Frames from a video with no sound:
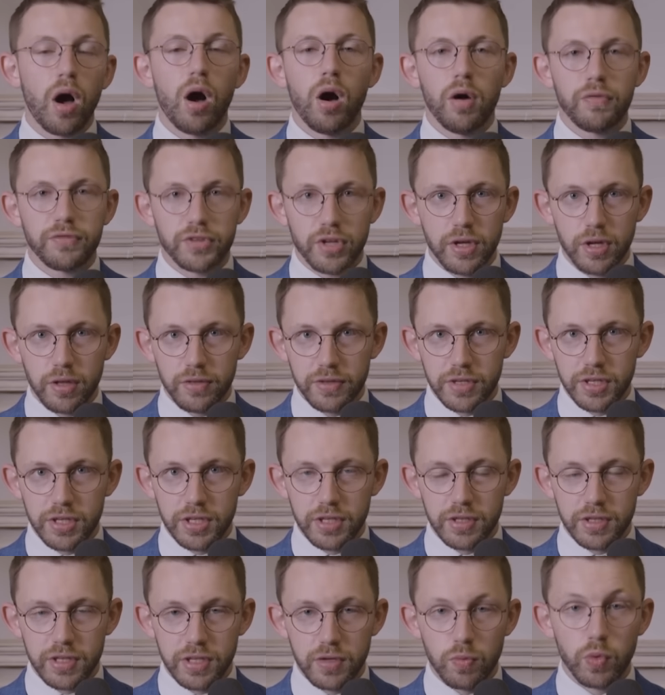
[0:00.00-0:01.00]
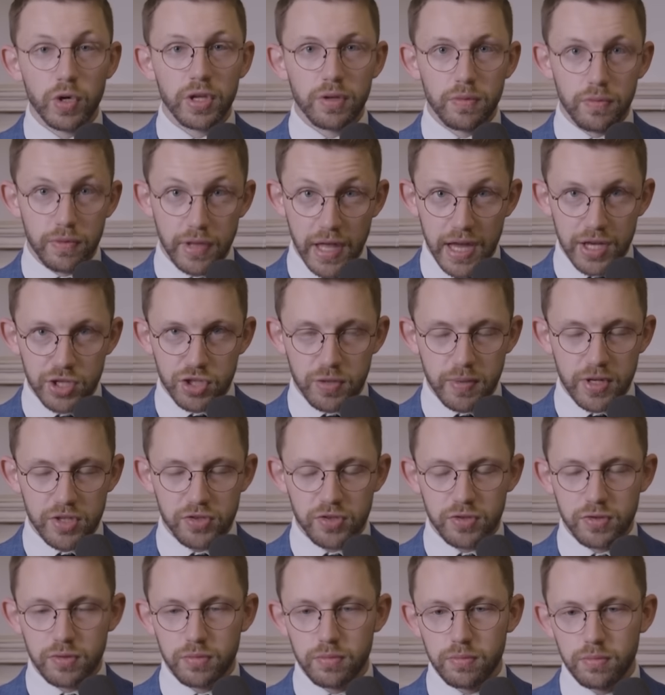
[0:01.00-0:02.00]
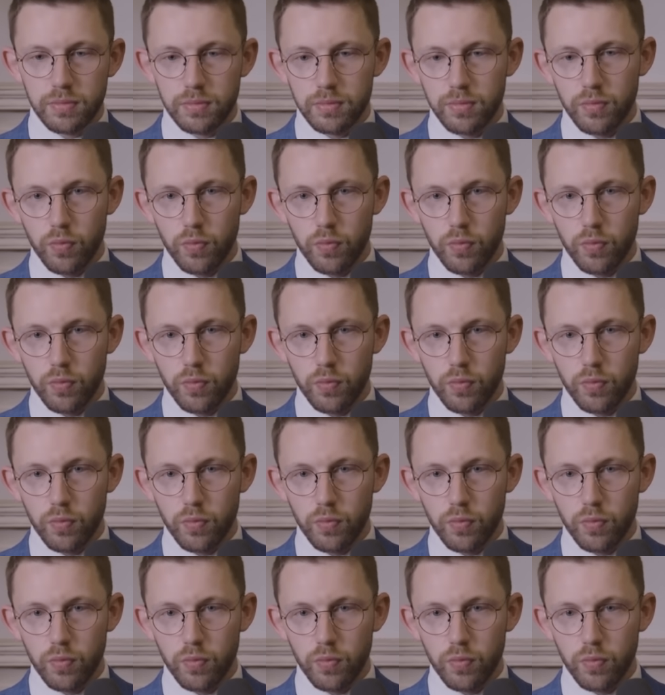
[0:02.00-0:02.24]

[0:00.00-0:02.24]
after the HMS